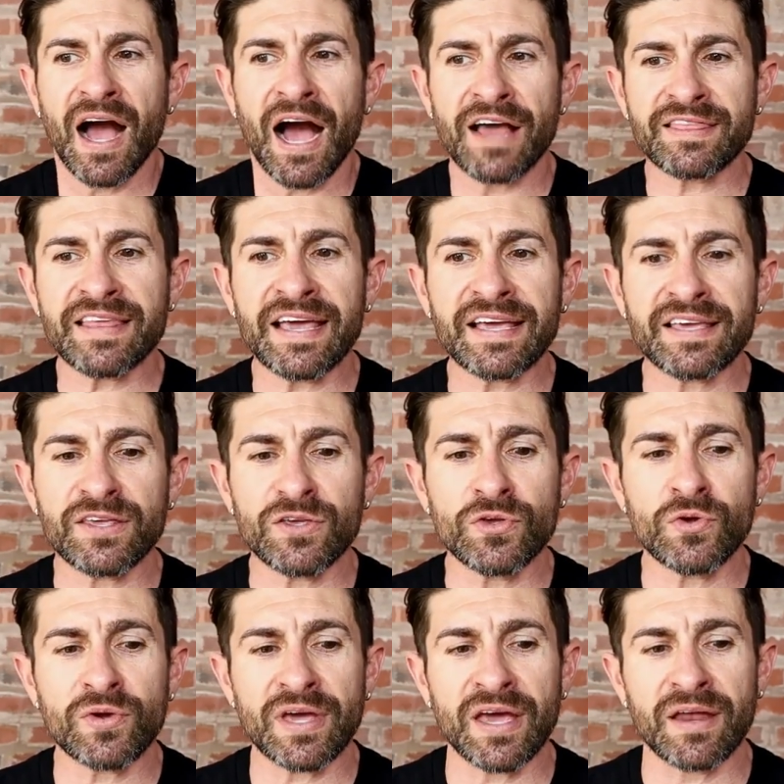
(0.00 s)
I think
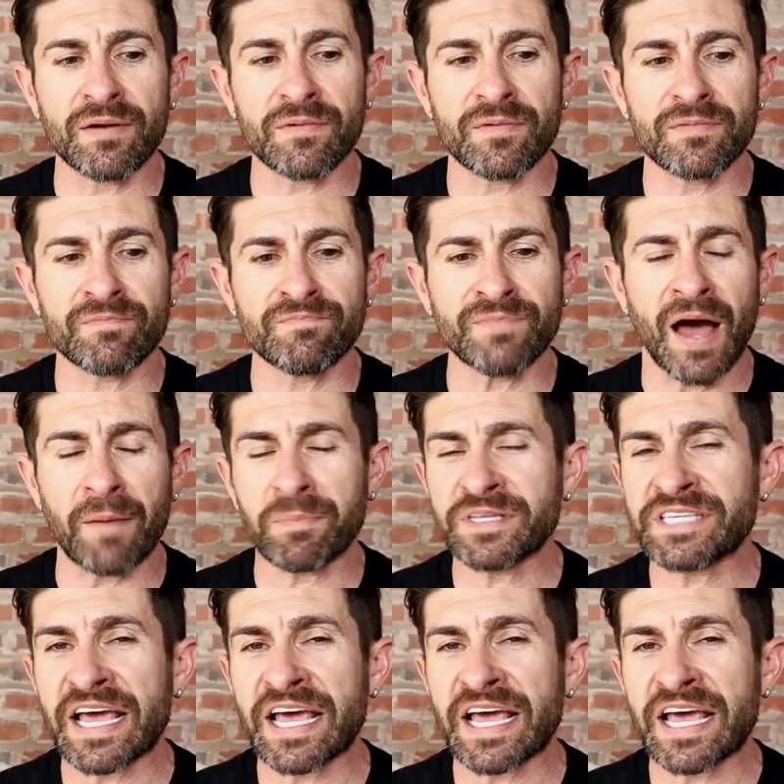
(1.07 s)
you can not be